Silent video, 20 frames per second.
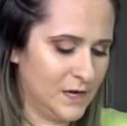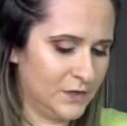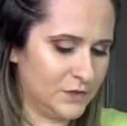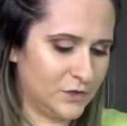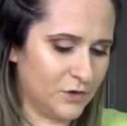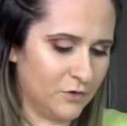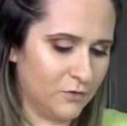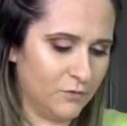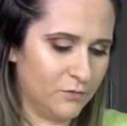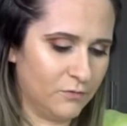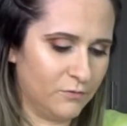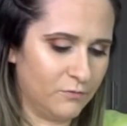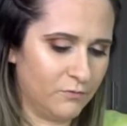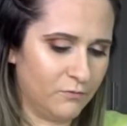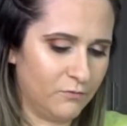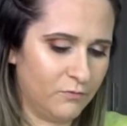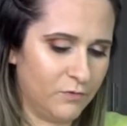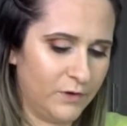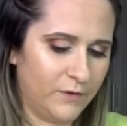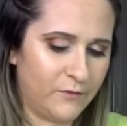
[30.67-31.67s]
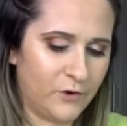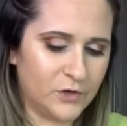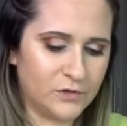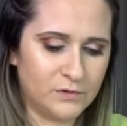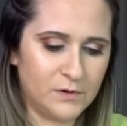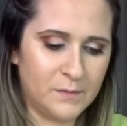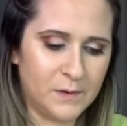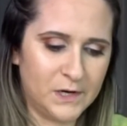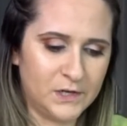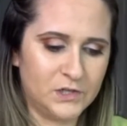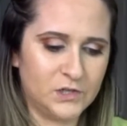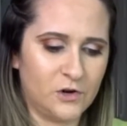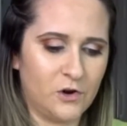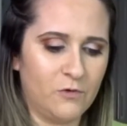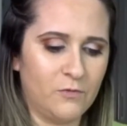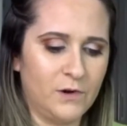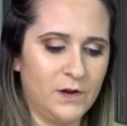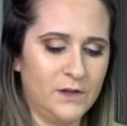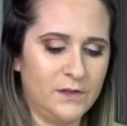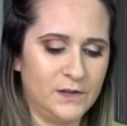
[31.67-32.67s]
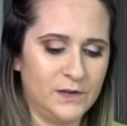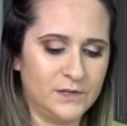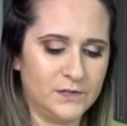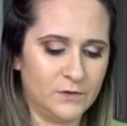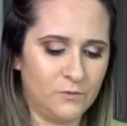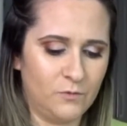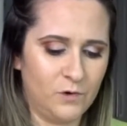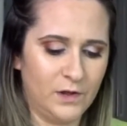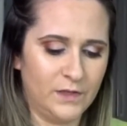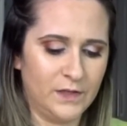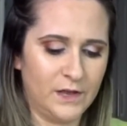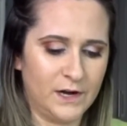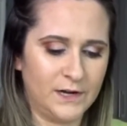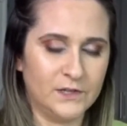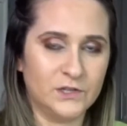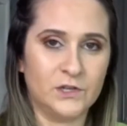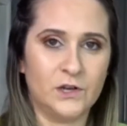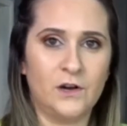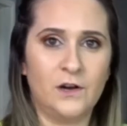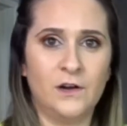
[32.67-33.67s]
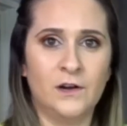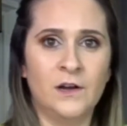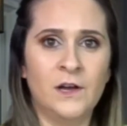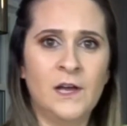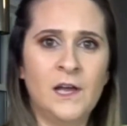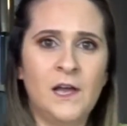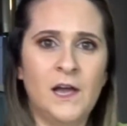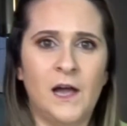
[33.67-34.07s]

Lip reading: So the first one I'm going to start with is one that I saw.